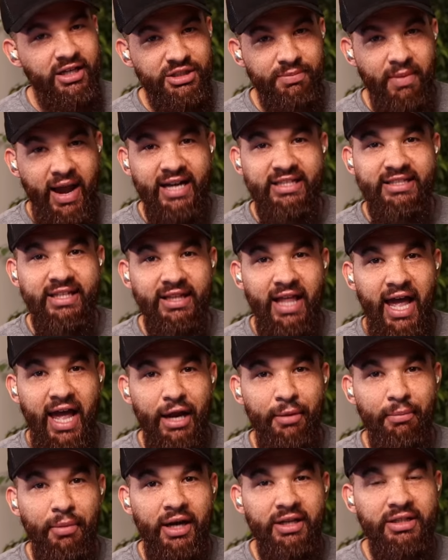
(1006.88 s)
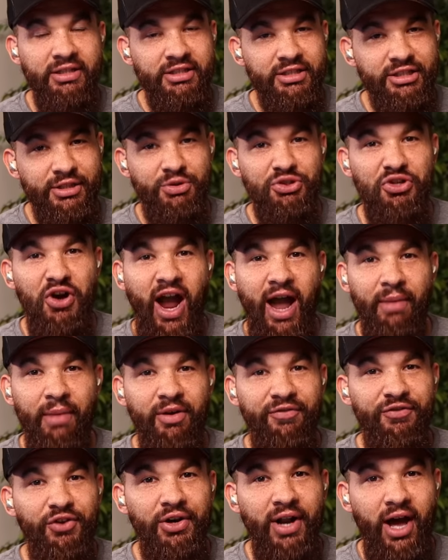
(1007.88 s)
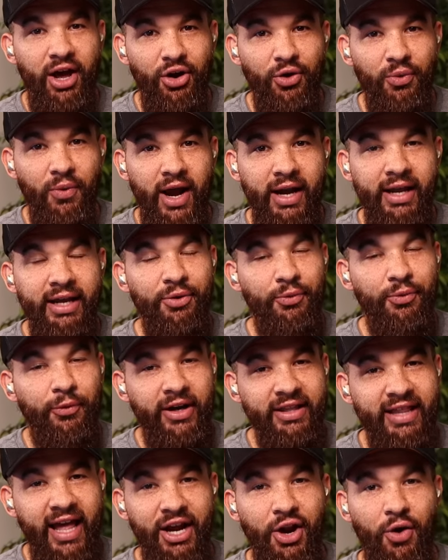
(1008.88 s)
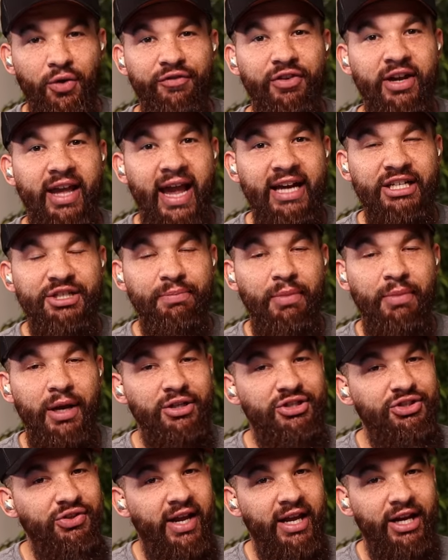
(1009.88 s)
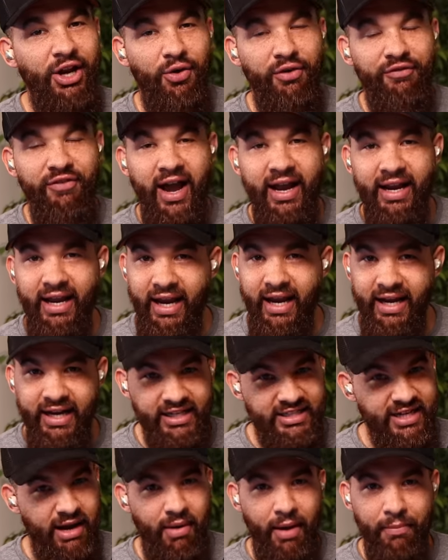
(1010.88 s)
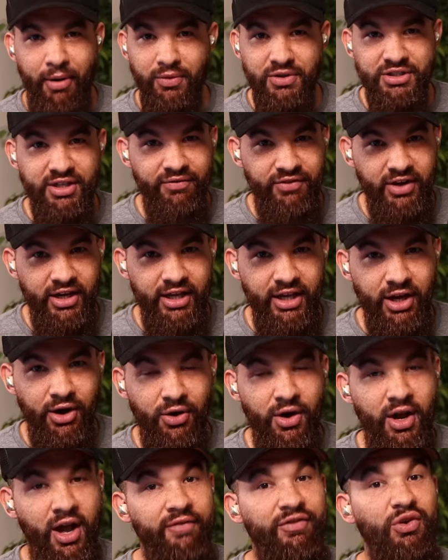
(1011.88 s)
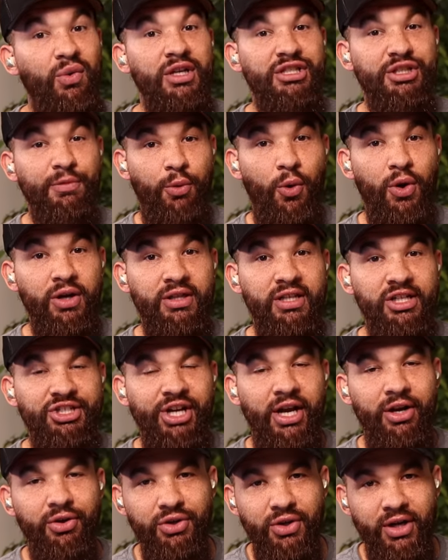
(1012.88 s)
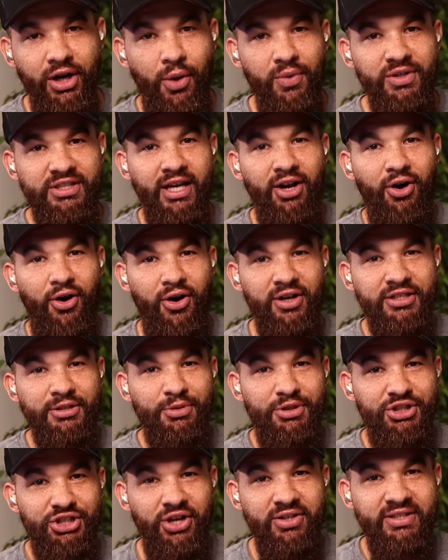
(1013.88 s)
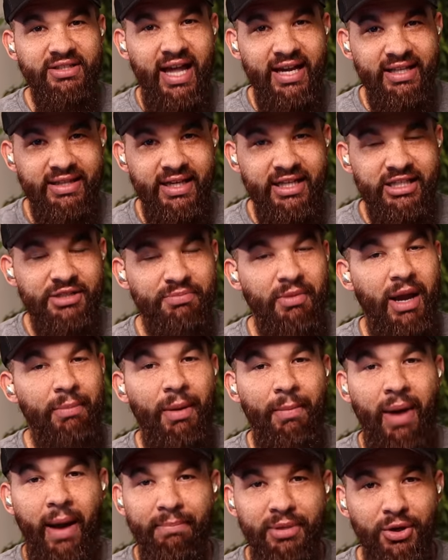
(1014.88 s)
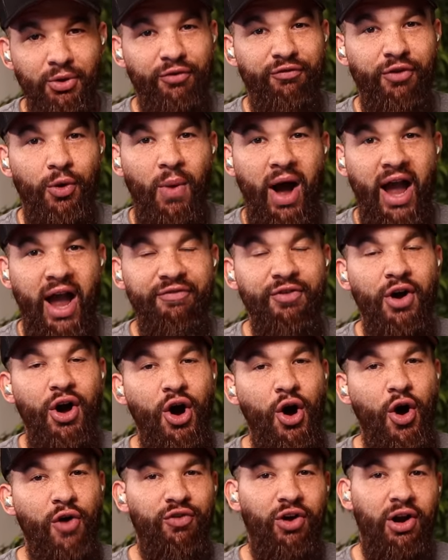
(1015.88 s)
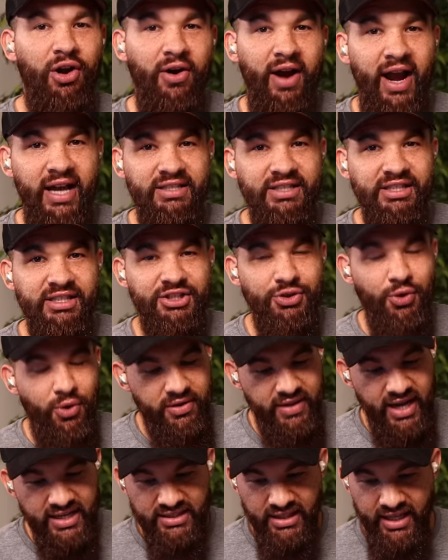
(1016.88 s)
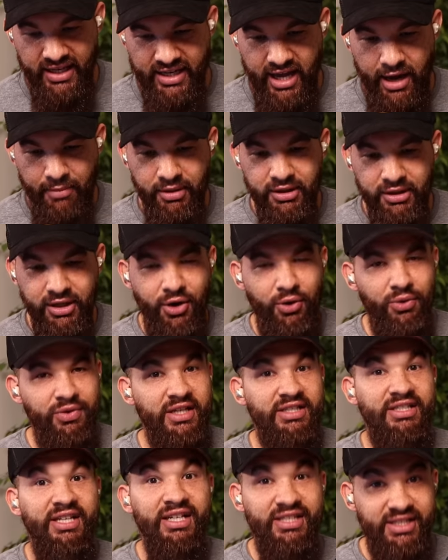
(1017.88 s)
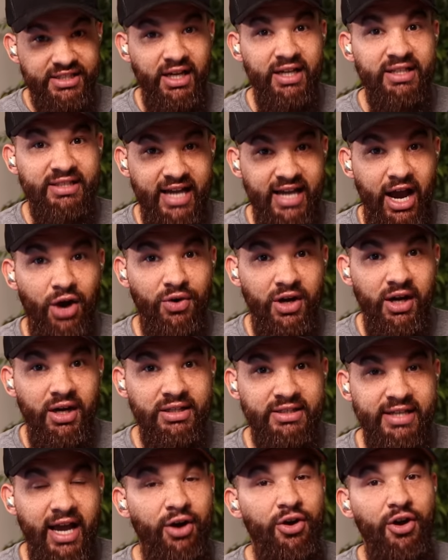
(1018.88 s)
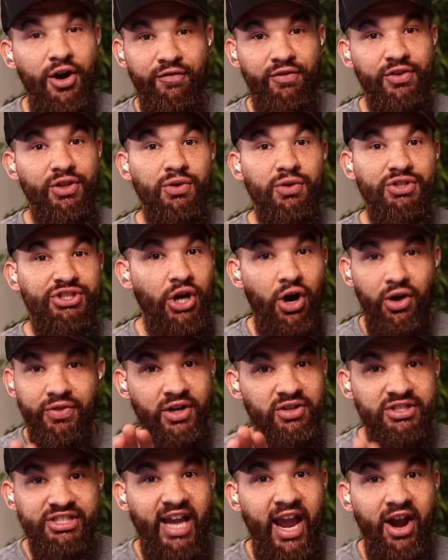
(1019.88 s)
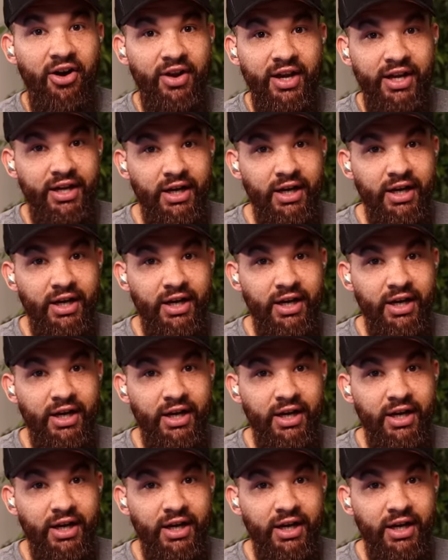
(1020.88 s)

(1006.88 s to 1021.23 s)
smash the like button, subscribe if you're not already, ring that notification bell so you get notified anytime I post a video. If you want to support the channel, you can always get awesome shirts like this made by my beautiful wife over in her Etsy store. That's linked down below. This says Suns Out, Guns Out. For those of y'all that are scared of